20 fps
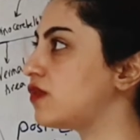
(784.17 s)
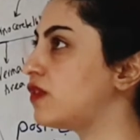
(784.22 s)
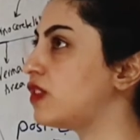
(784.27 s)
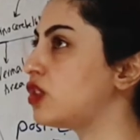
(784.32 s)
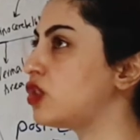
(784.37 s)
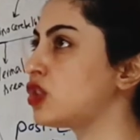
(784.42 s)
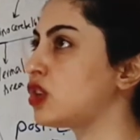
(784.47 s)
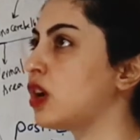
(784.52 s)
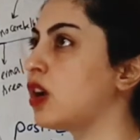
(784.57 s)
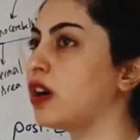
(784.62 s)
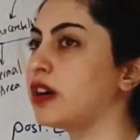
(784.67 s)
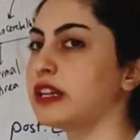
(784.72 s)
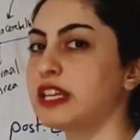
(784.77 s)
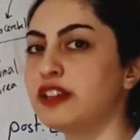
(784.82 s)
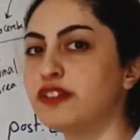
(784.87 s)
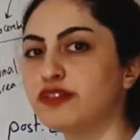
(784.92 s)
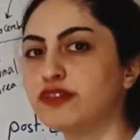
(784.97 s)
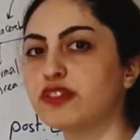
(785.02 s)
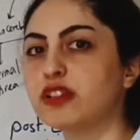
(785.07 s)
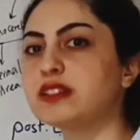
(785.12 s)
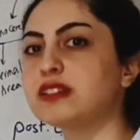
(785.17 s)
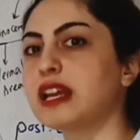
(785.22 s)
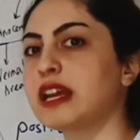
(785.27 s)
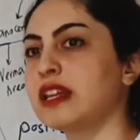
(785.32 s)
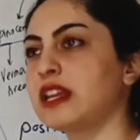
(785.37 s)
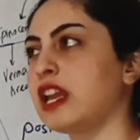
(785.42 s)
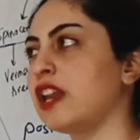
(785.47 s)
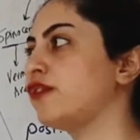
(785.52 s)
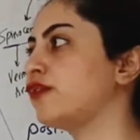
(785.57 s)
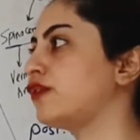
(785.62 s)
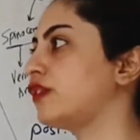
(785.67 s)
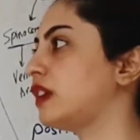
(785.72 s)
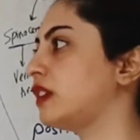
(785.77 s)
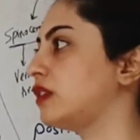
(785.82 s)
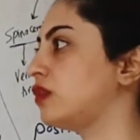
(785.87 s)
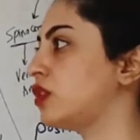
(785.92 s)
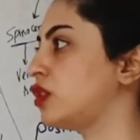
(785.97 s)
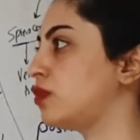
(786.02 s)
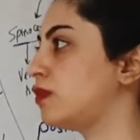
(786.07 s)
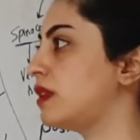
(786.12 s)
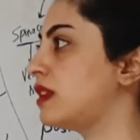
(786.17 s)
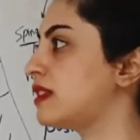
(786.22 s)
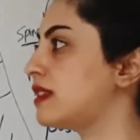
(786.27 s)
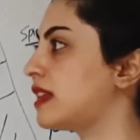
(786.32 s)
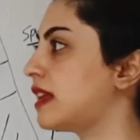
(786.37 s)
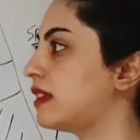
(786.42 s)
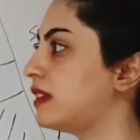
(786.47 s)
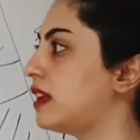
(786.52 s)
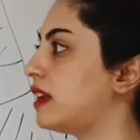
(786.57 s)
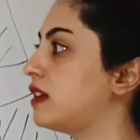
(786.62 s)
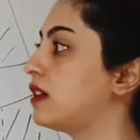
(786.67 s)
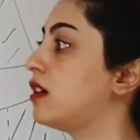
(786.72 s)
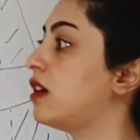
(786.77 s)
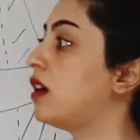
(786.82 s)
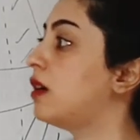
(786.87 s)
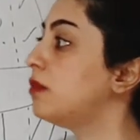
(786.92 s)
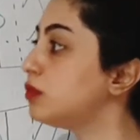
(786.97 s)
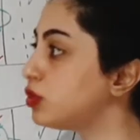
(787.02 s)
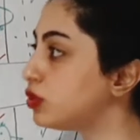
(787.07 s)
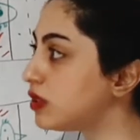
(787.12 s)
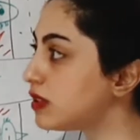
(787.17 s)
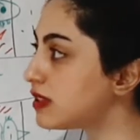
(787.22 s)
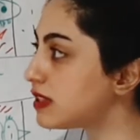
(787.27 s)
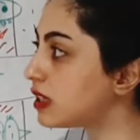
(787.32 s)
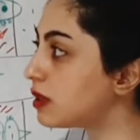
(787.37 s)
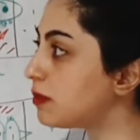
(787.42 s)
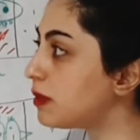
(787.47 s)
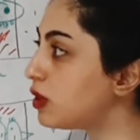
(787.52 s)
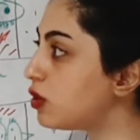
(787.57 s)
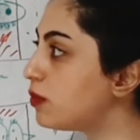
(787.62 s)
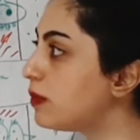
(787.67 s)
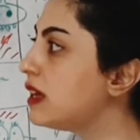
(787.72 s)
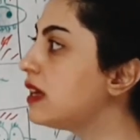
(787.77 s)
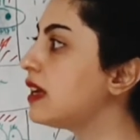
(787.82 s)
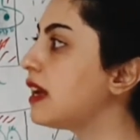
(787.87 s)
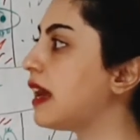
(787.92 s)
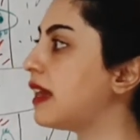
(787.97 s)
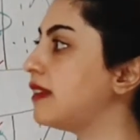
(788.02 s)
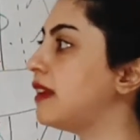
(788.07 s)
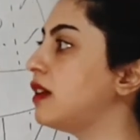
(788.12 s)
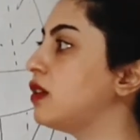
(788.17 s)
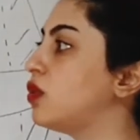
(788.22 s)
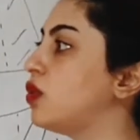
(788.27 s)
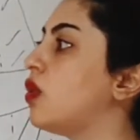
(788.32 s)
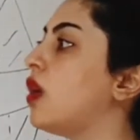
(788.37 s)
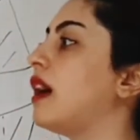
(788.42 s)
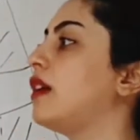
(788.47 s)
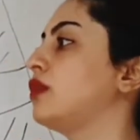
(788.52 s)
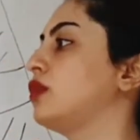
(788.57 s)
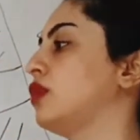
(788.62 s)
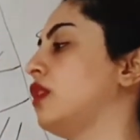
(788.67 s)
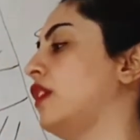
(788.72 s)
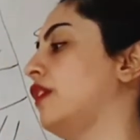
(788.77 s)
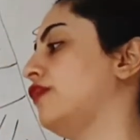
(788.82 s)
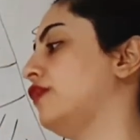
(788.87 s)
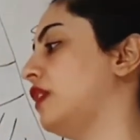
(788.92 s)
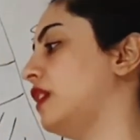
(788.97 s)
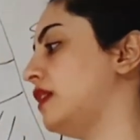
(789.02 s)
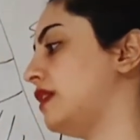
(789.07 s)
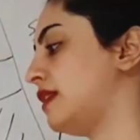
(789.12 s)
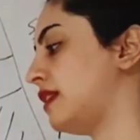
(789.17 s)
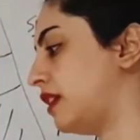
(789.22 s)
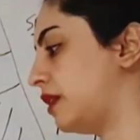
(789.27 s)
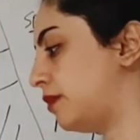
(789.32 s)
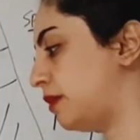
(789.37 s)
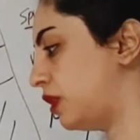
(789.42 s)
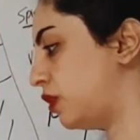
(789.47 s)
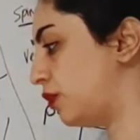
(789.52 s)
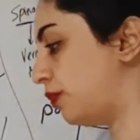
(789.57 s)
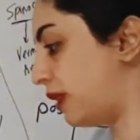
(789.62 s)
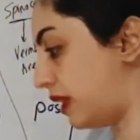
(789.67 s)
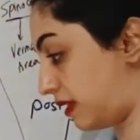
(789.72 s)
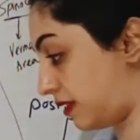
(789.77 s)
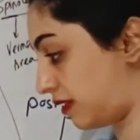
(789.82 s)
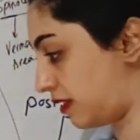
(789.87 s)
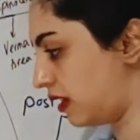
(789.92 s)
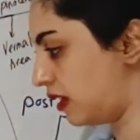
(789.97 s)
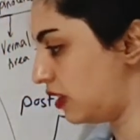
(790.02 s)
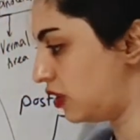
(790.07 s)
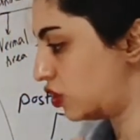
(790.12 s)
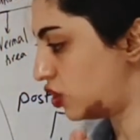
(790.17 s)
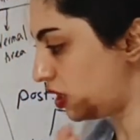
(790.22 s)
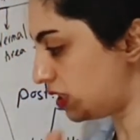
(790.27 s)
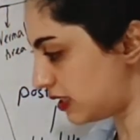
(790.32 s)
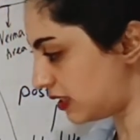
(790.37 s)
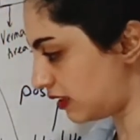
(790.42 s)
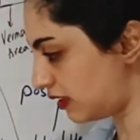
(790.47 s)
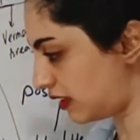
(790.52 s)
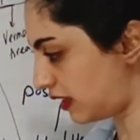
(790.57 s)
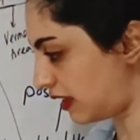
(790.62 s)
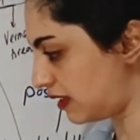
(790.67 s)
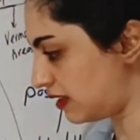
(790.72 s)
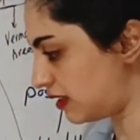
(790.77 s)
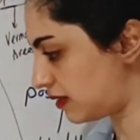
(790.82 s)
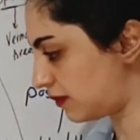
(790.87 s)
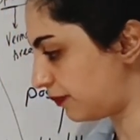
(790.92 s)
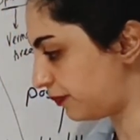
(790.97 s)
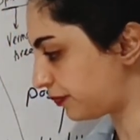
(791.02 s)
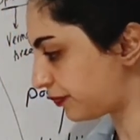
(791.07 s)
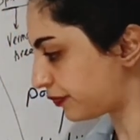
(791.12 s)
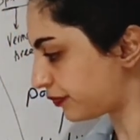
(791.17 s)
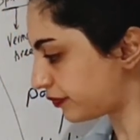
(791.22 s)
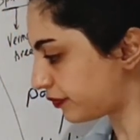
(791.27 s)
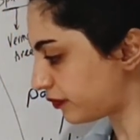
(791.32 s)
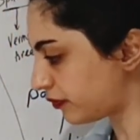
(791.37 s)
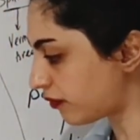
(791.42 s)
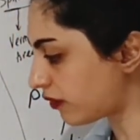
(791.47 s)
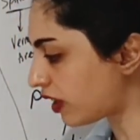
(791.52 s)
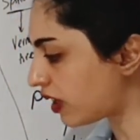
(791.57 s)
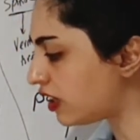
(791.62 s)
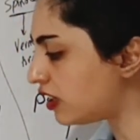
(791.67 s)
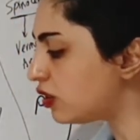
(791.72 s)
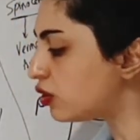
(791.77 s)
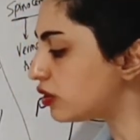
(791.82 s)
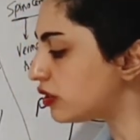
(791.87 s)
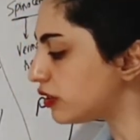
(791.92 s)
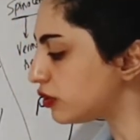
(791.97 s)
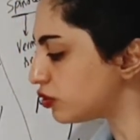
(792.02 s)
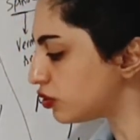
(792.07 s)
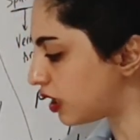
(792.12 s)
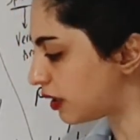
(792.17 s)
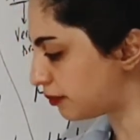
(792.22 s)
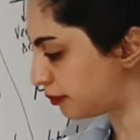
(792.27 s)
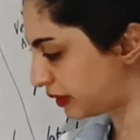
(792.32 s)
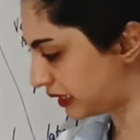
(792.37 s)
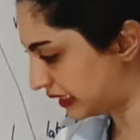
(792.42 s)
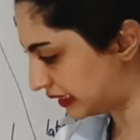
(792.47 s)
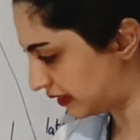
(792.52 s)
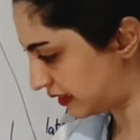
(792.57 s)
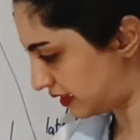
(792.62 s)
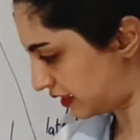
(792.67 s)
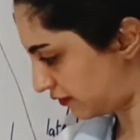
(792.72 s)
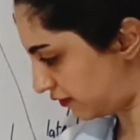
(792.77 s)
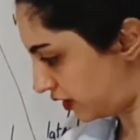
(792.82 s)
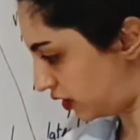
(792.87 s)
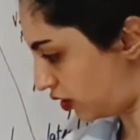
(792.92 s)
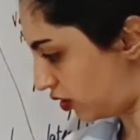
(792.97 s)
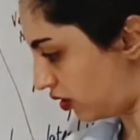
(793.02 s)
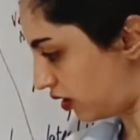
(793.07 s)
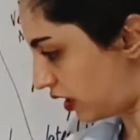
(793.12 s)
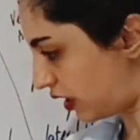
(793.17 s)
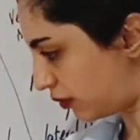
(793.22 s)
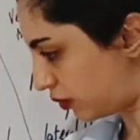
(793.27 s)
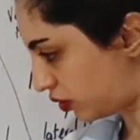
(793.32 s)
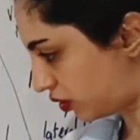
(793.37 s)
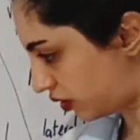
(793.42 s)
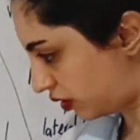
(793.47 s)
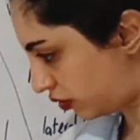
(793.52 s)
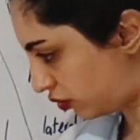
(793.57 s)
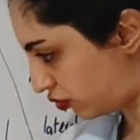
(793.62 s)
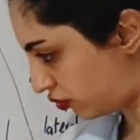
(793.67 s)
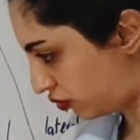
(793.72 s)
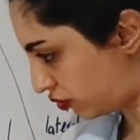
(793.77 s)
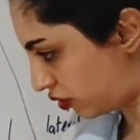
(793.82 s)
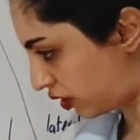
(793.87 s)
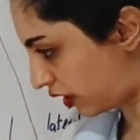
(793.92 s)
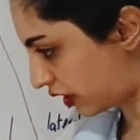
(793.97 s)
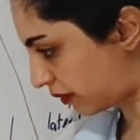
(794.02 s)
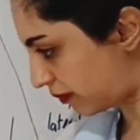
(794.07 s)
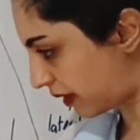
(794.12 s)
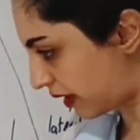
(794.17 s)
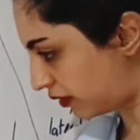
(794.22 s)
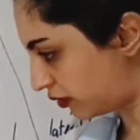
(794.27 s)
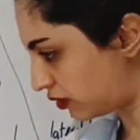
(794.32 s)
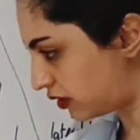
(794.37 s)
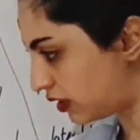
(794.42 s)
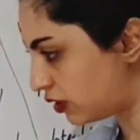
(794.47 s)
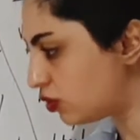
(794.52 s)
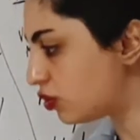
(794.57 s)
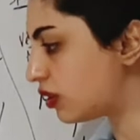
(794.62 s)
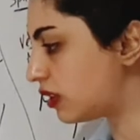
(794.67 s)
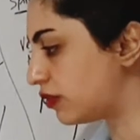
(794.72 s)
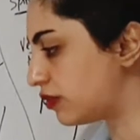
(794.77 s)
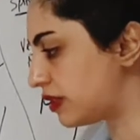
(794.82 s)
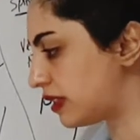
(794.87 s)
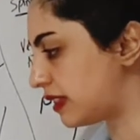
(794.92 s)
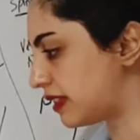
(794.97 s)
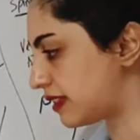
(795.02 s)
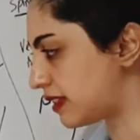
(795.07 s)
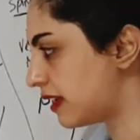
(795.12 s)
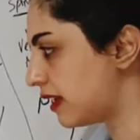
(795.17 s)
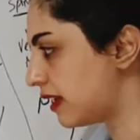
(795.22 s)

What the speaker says: which are efferent and afferent, which means that they come to the cerebellum and they go out of the cerebellum. But just in case, in order to complete this video, I'm going to talk about the nucleuses.